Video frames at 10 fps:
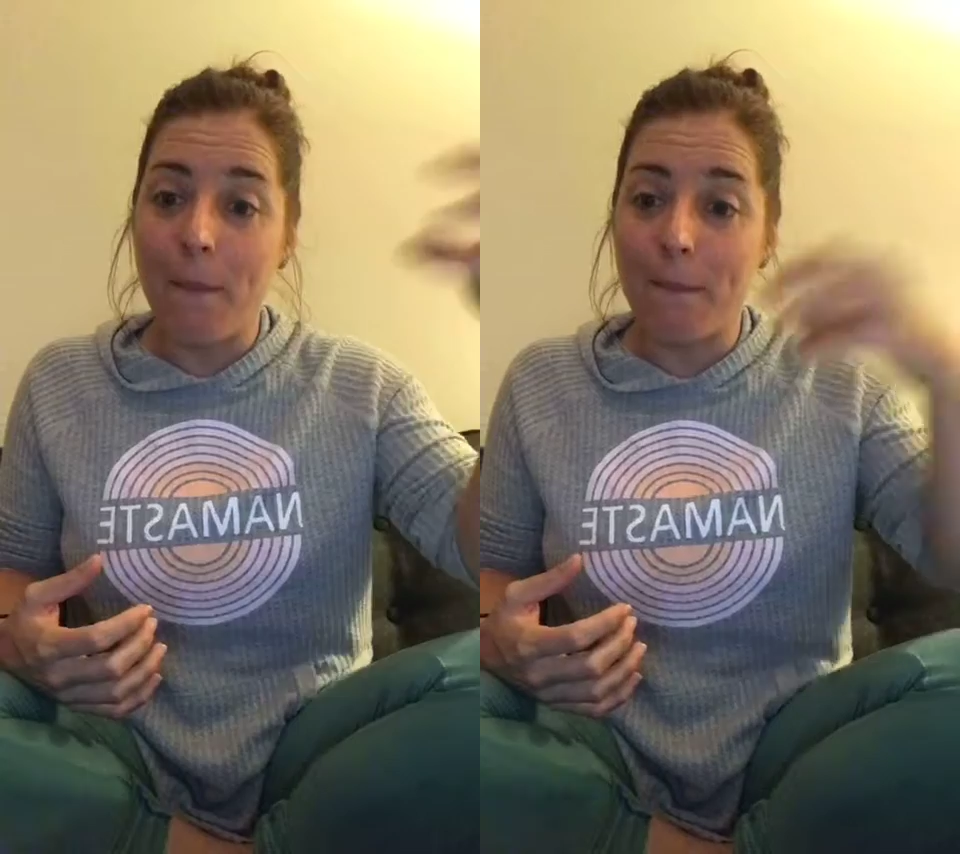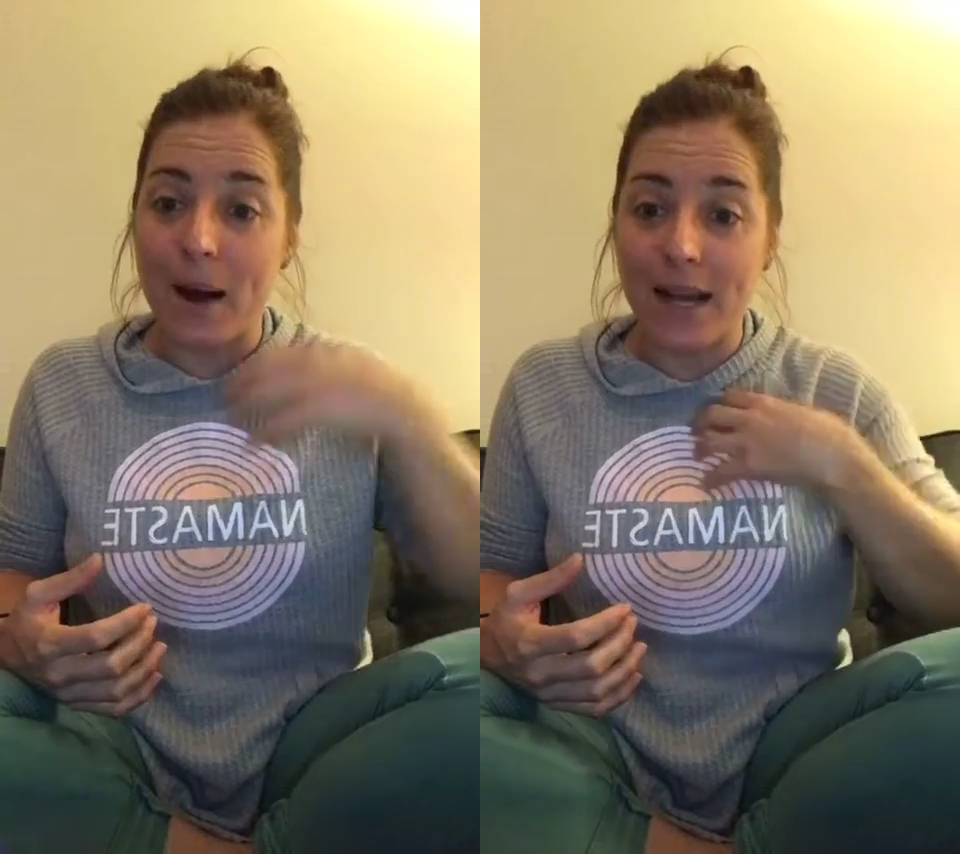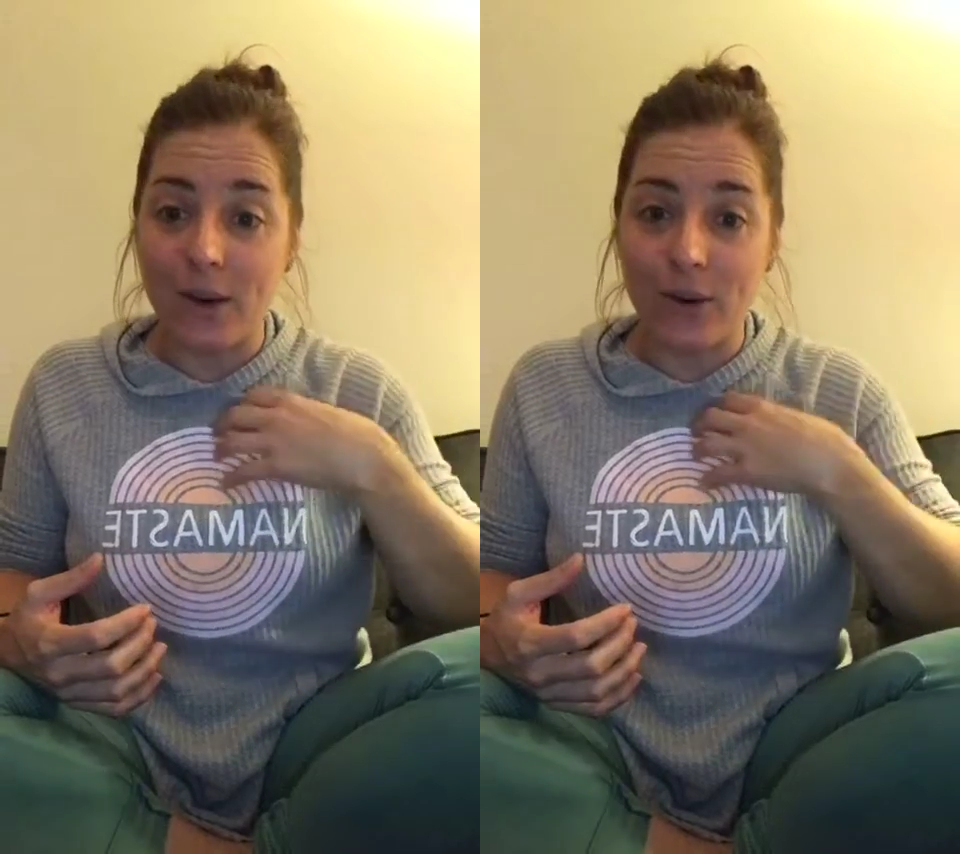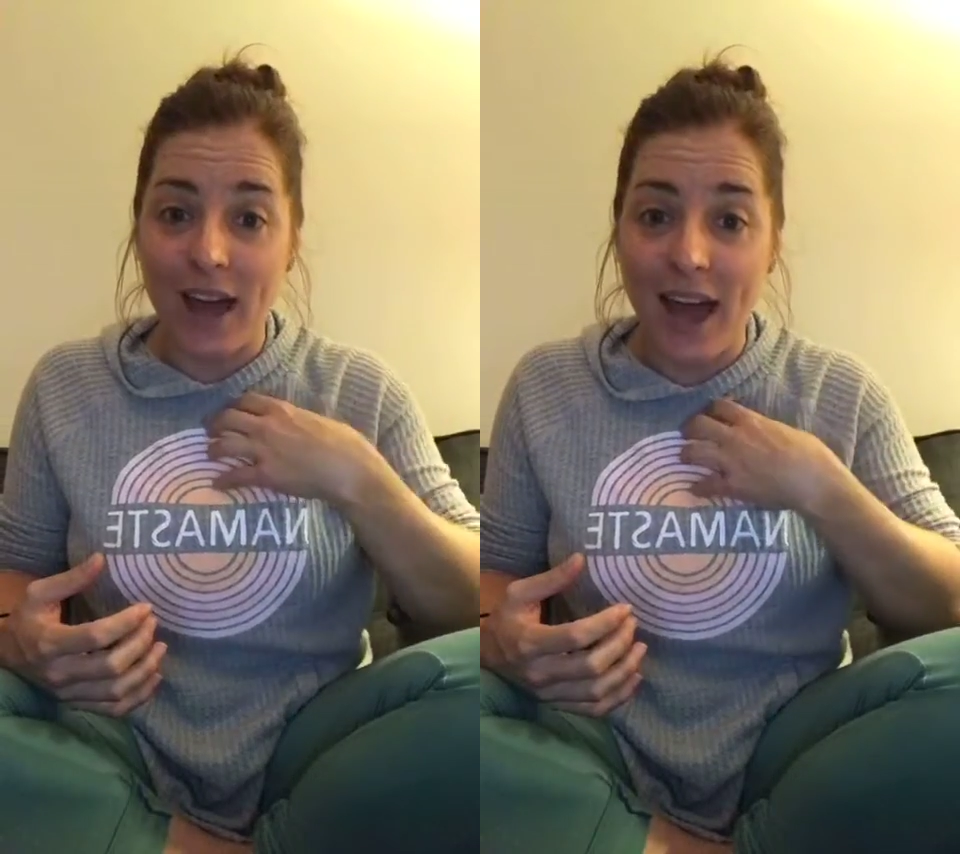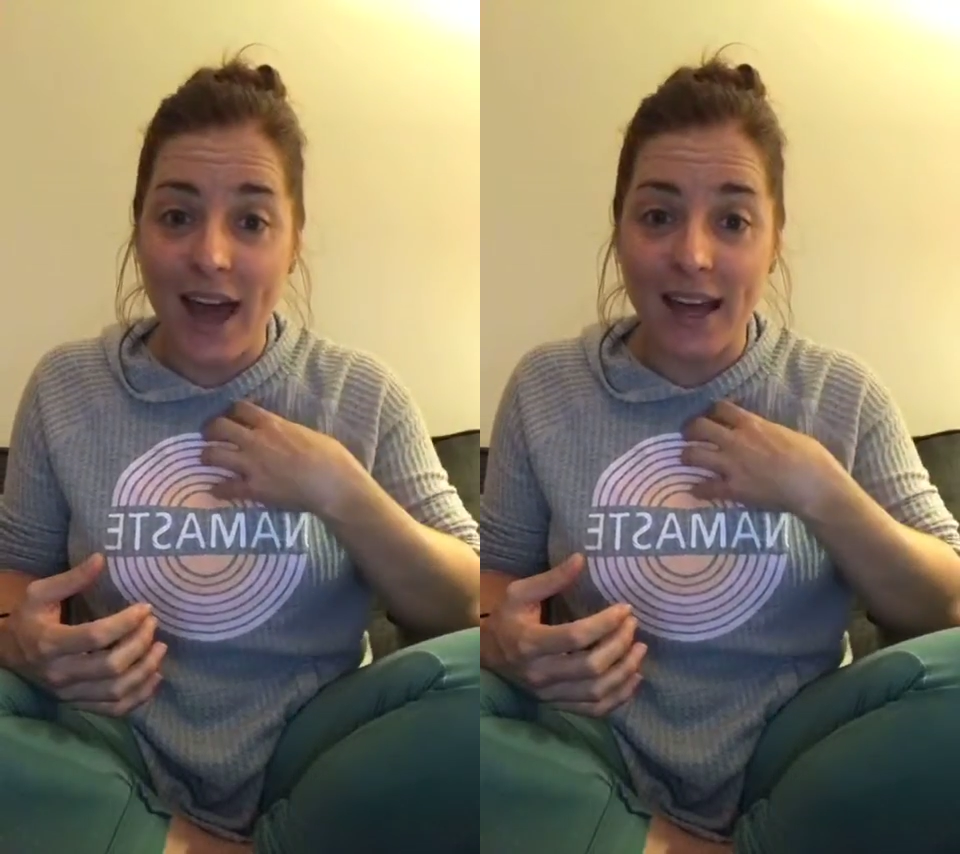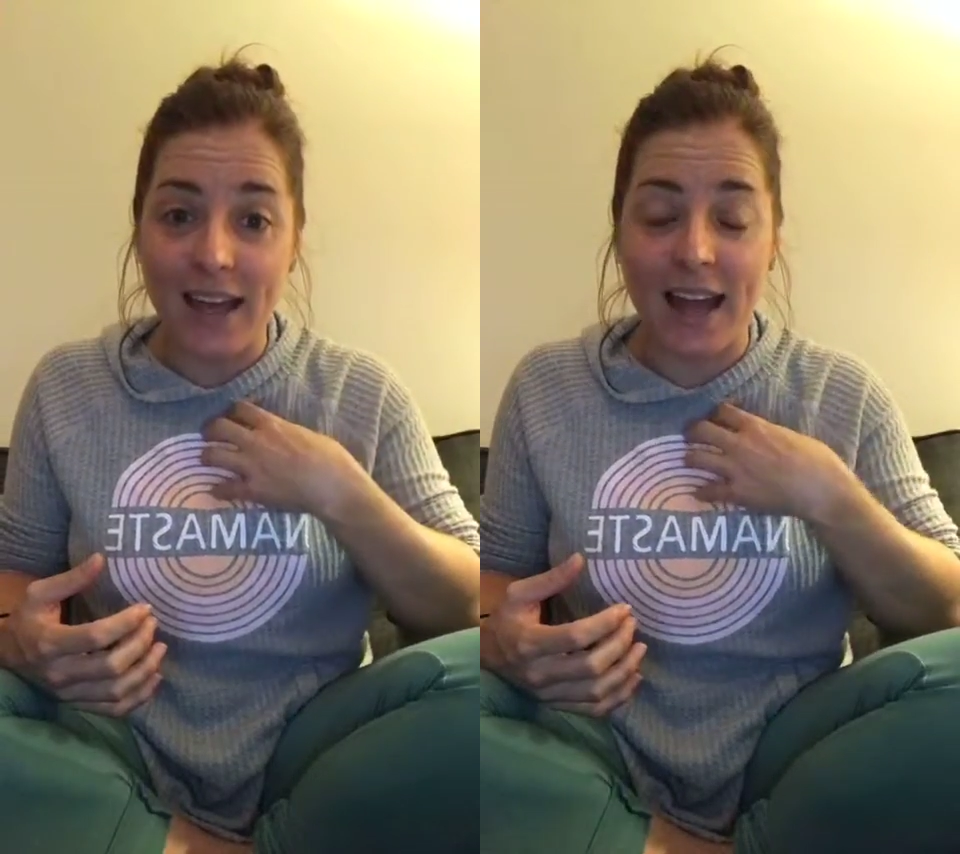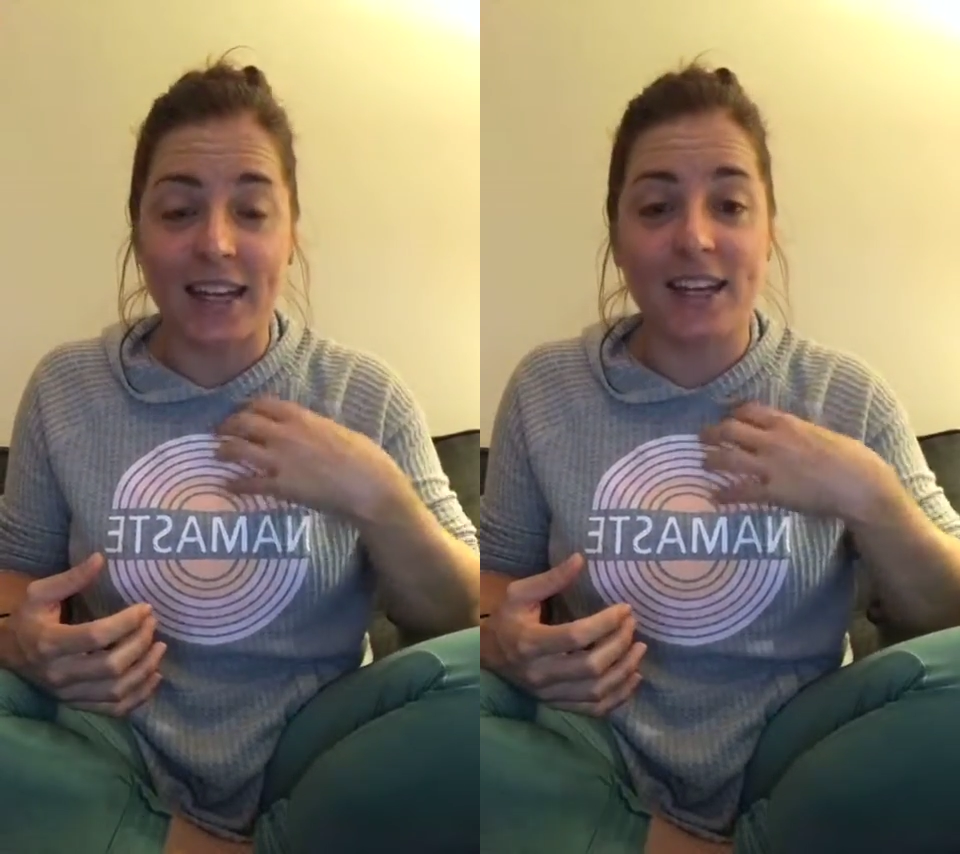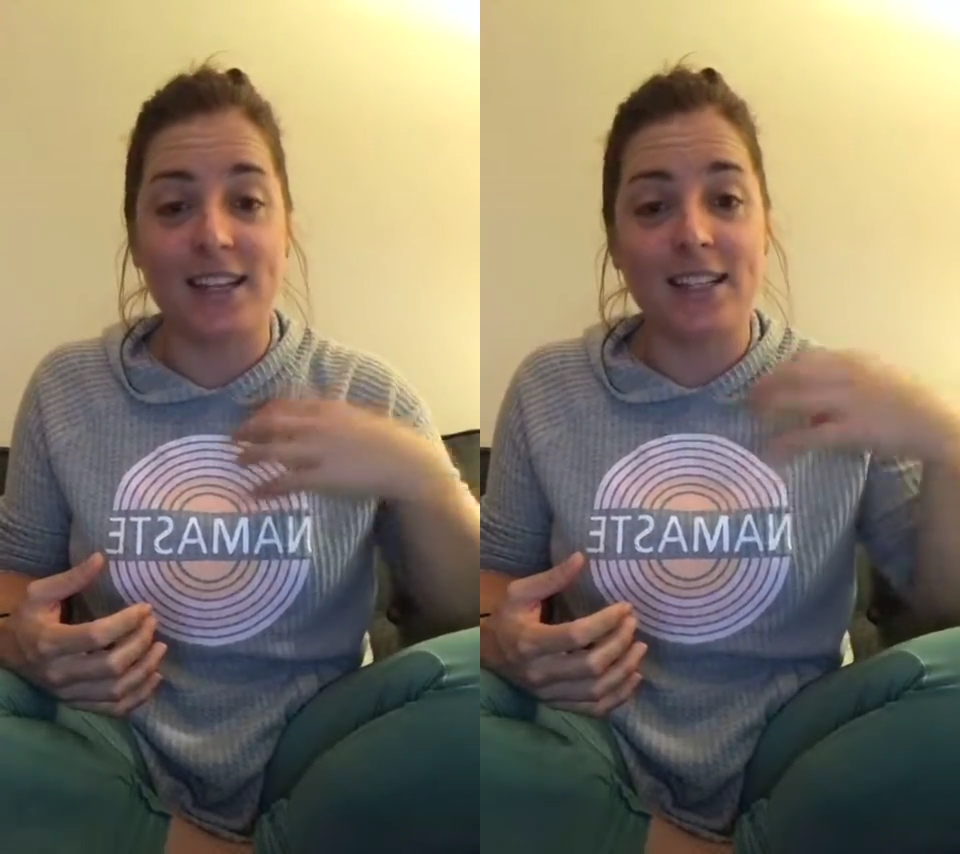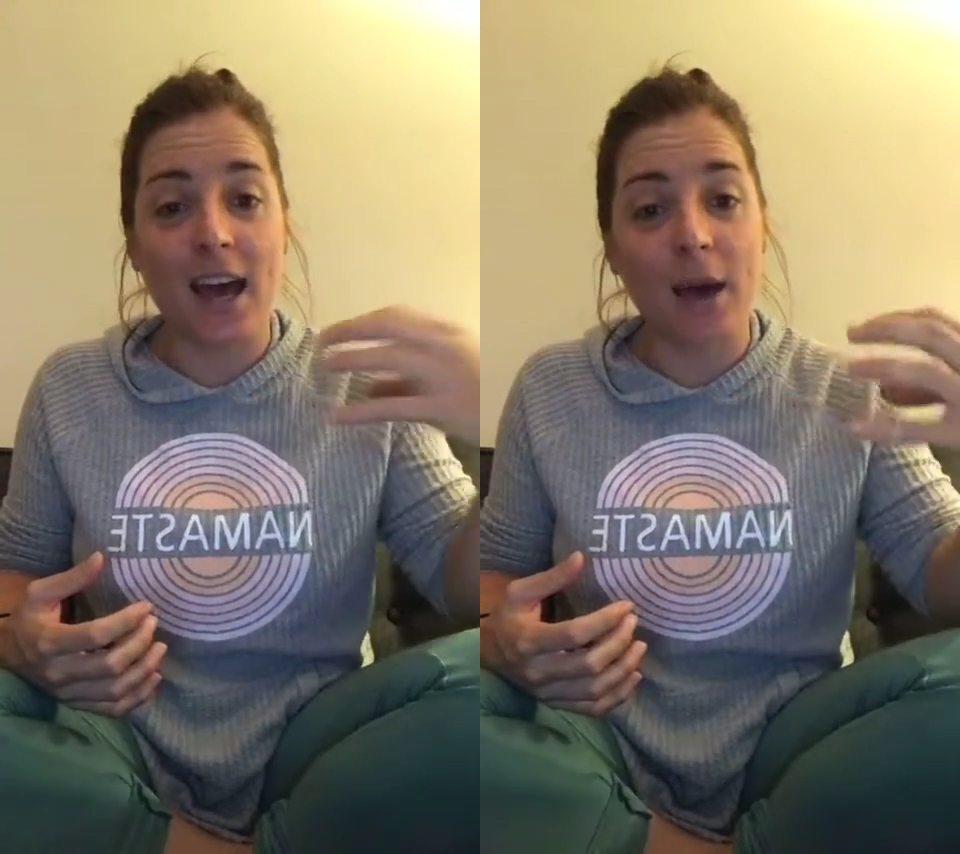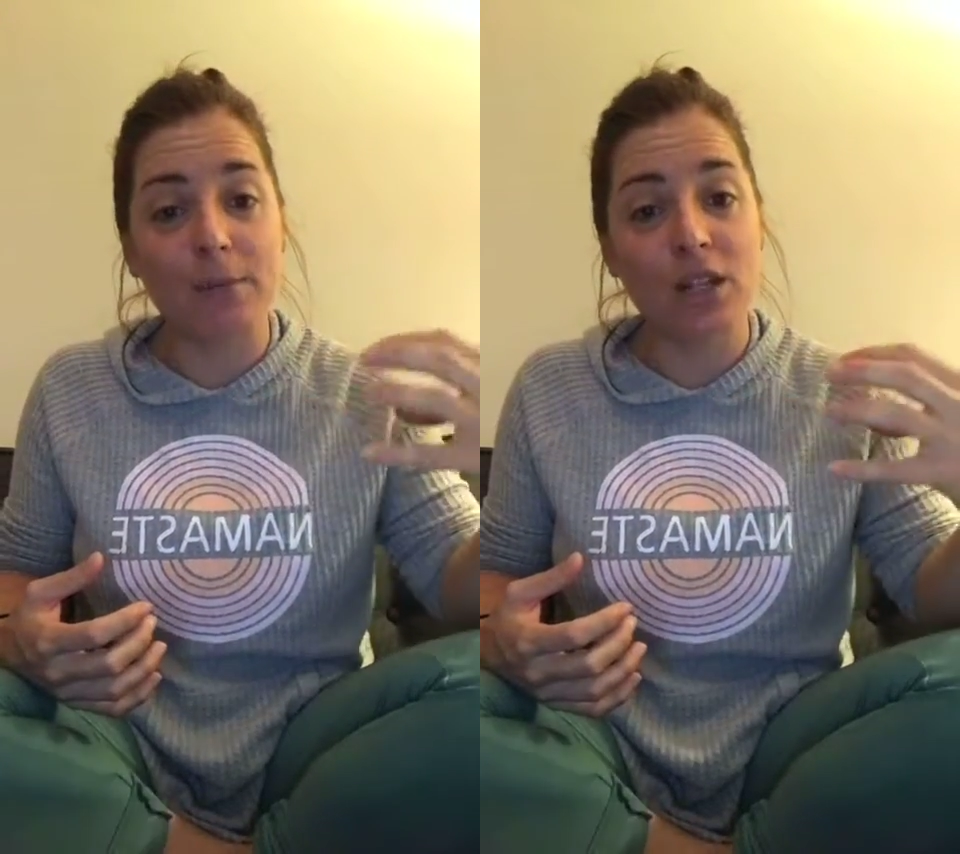my own head and in an
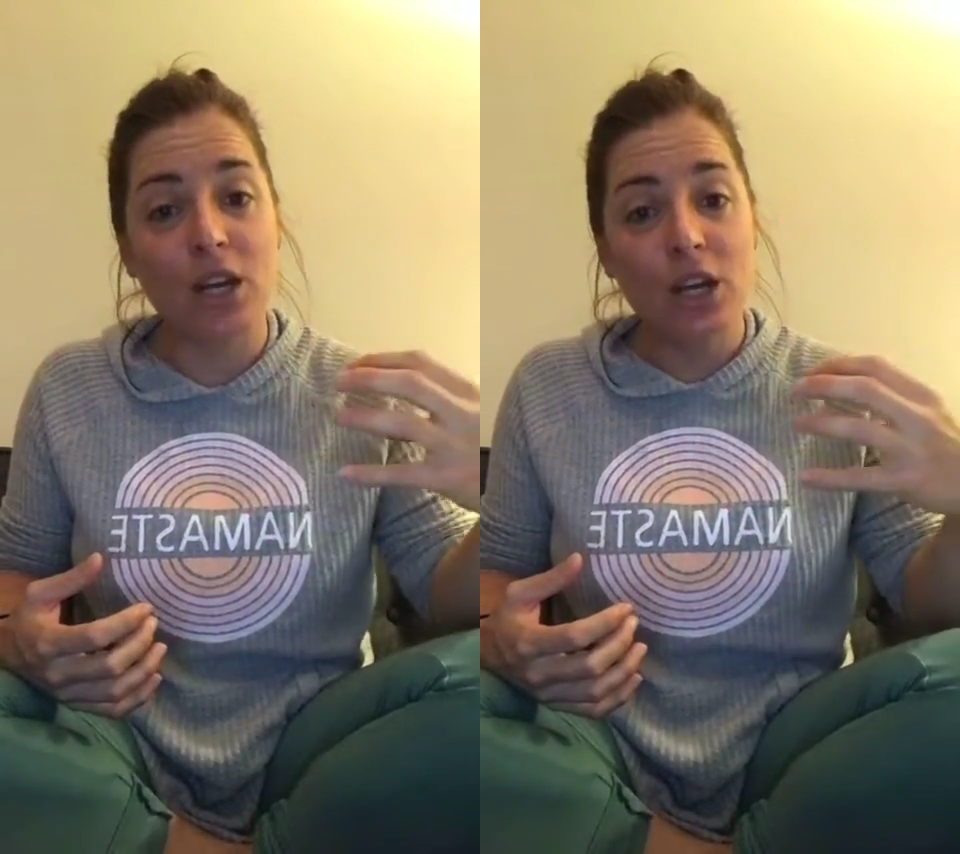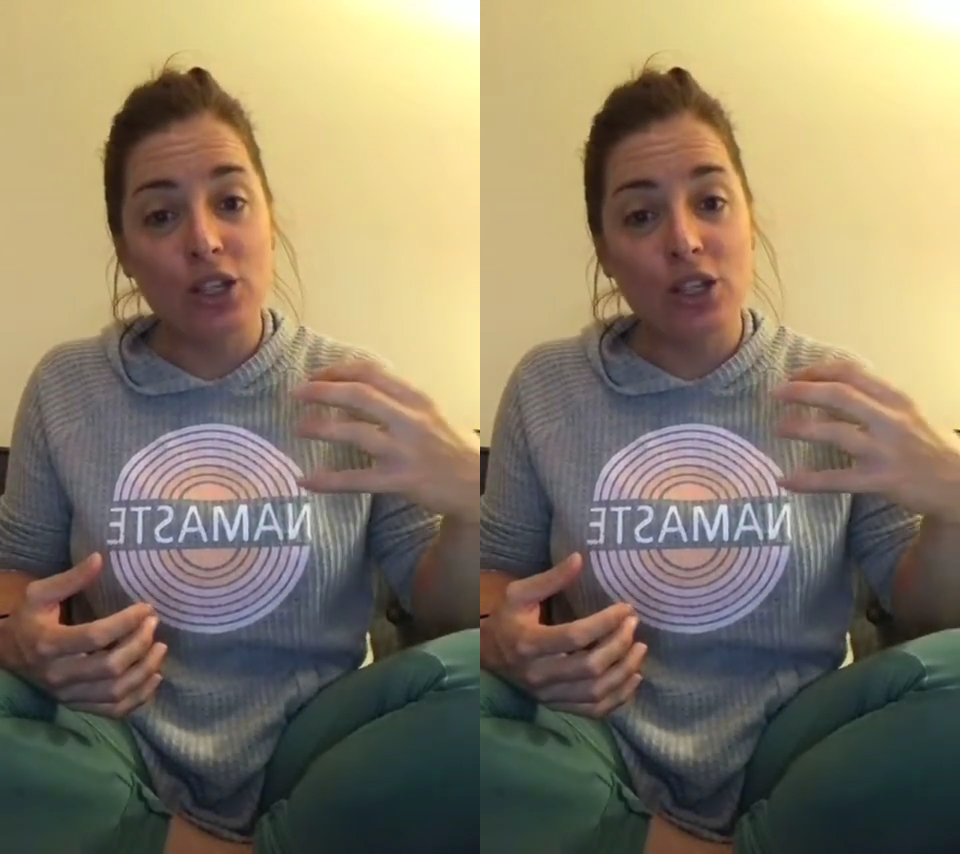attempt